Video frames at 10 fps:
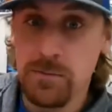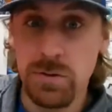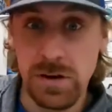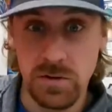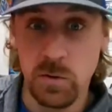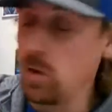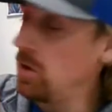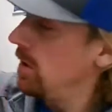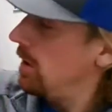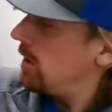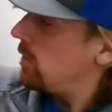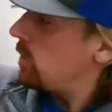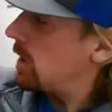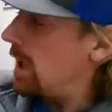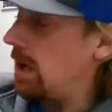Pretty cool.
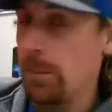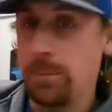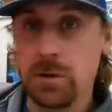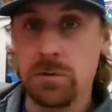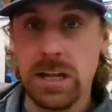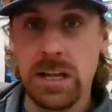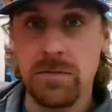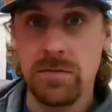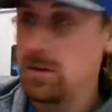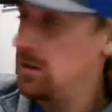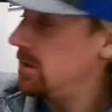We got a blue leaf